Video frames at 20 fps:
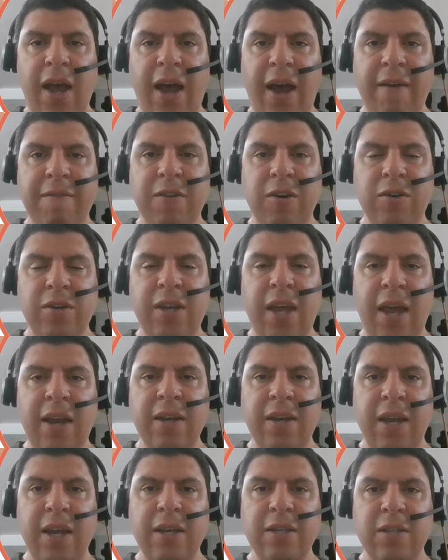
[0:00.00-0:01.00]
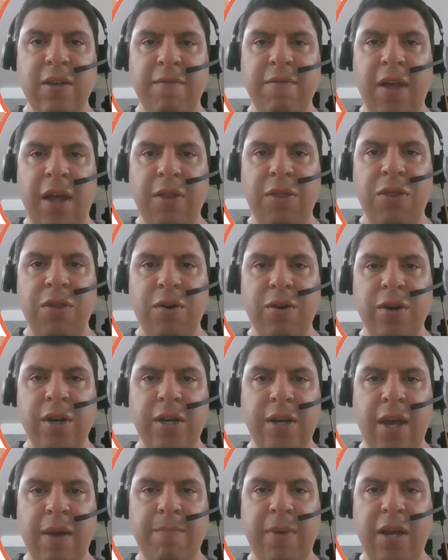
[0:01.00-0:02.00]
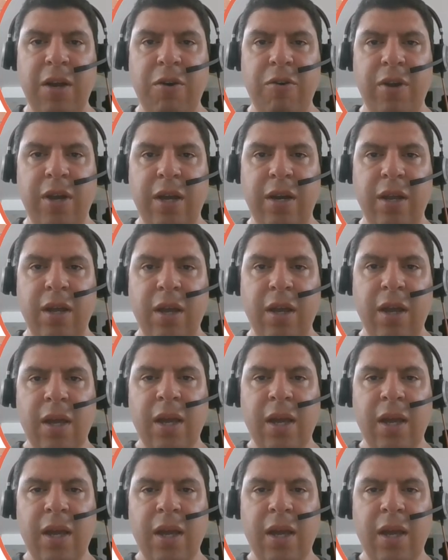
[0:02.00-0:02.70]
after 10 days of that 30 day period.